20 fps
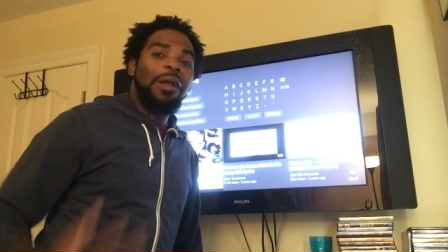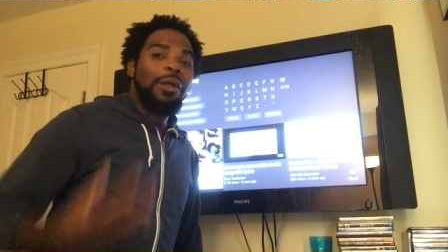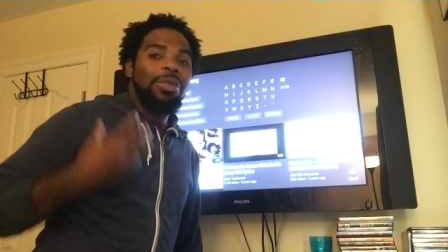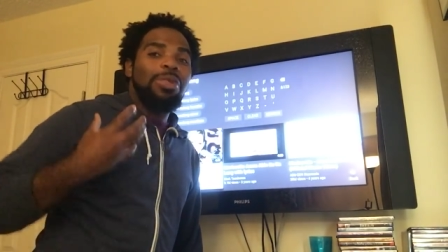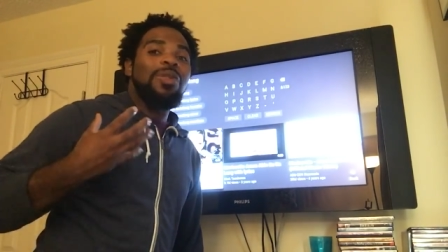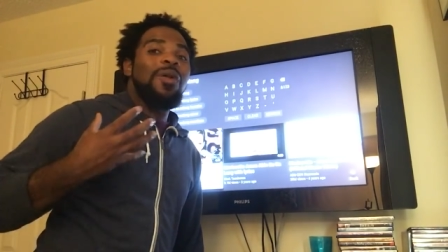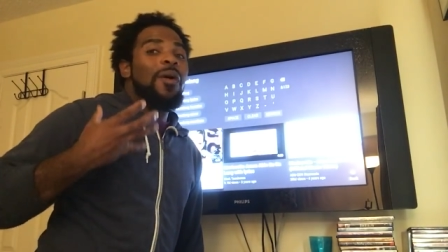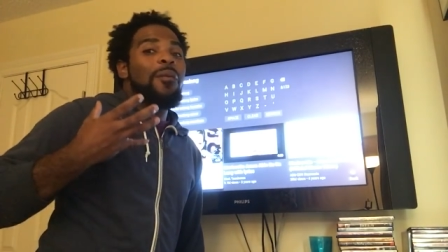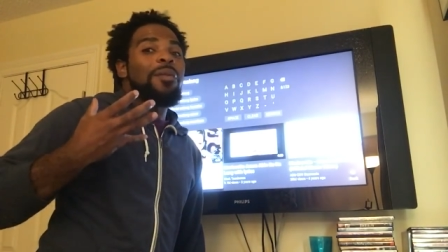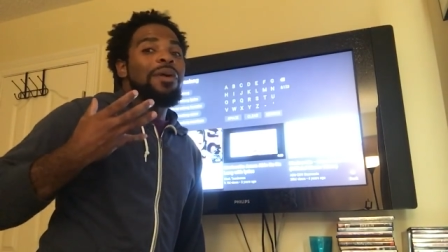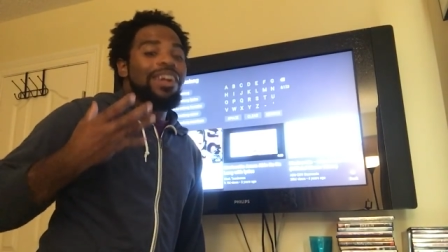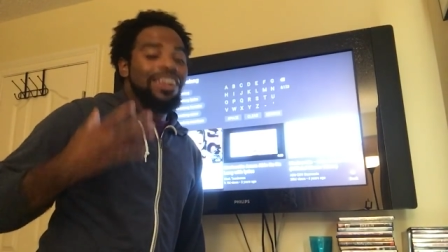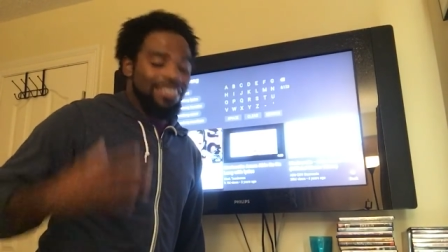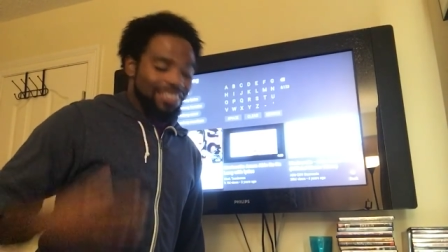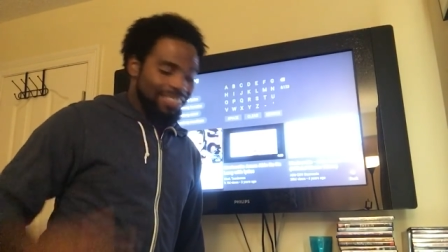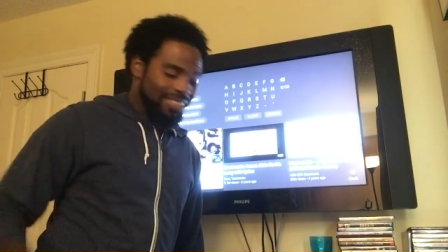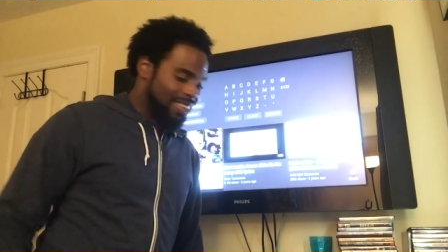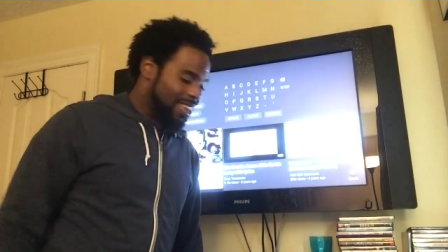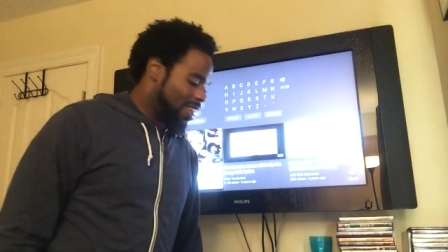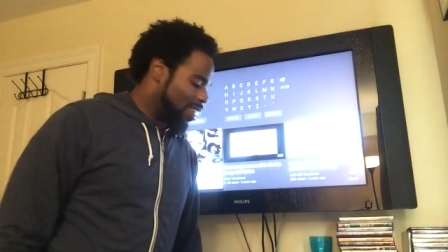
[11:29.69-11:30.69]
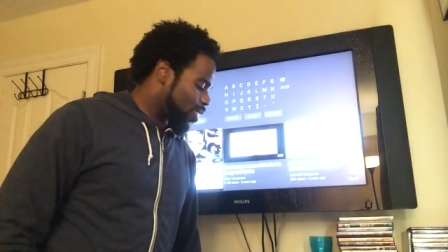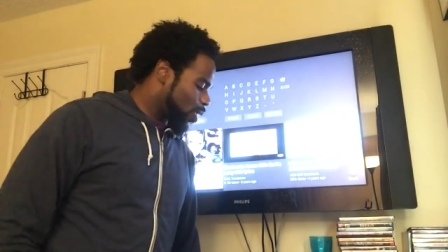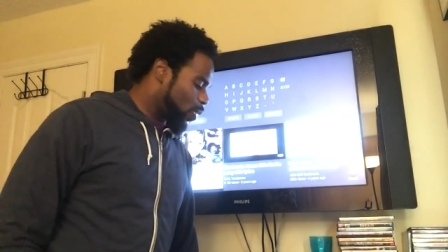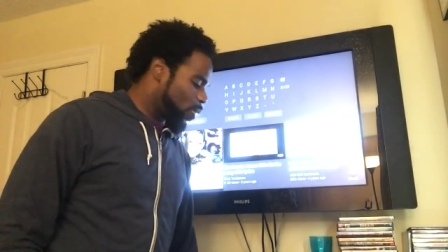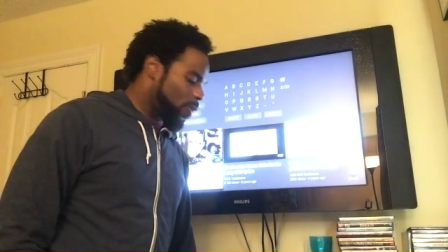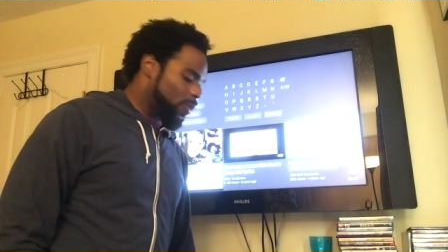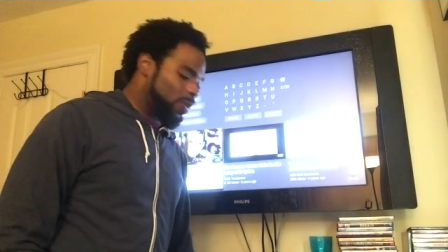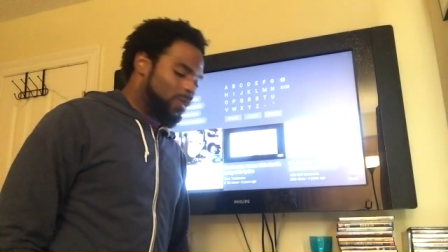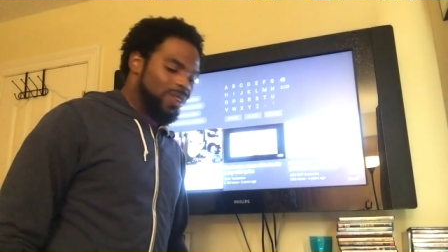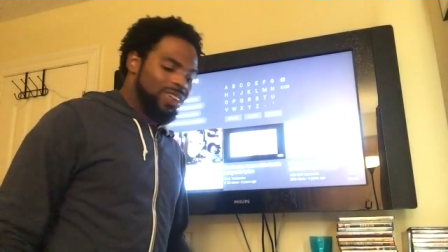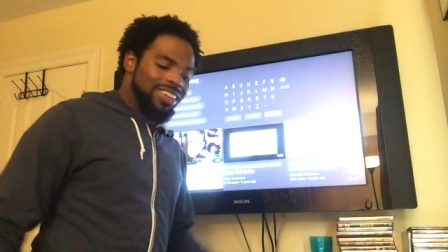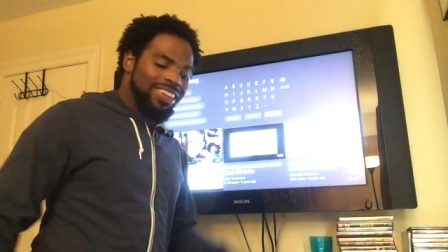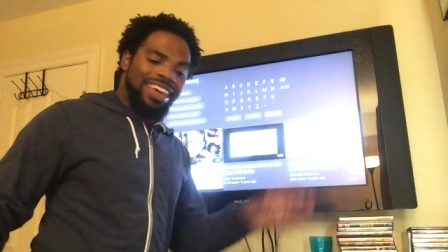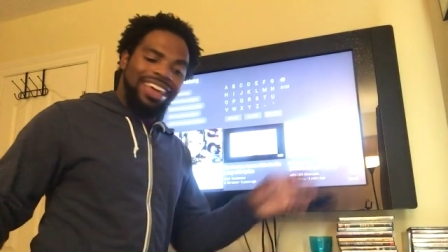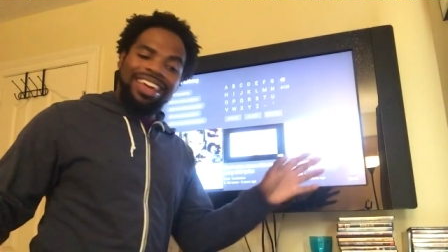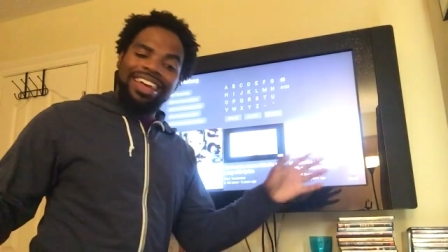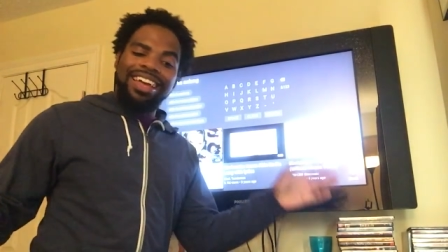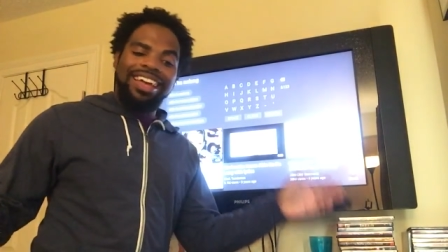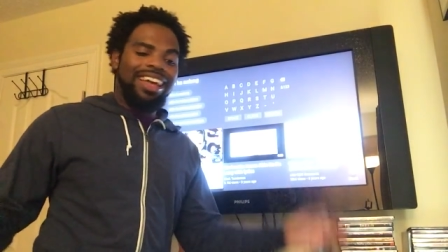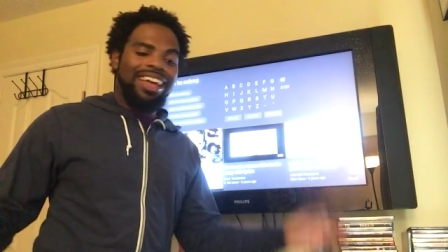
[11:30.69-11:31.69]
So
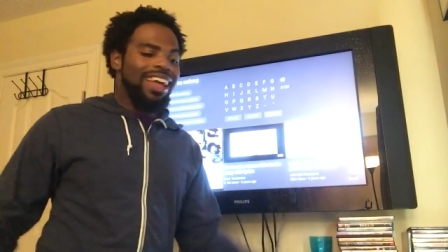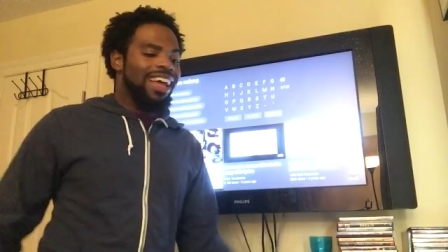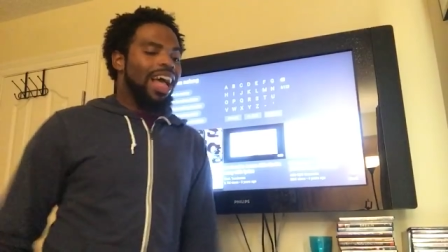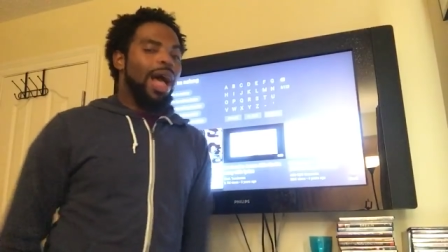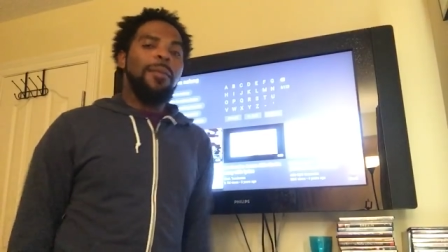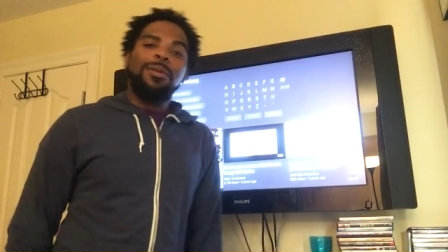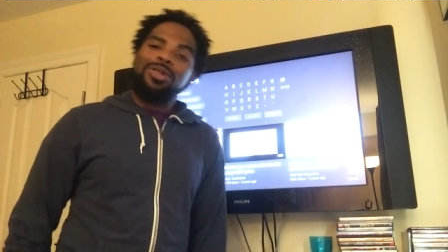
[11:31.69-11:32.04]
yeah, I'm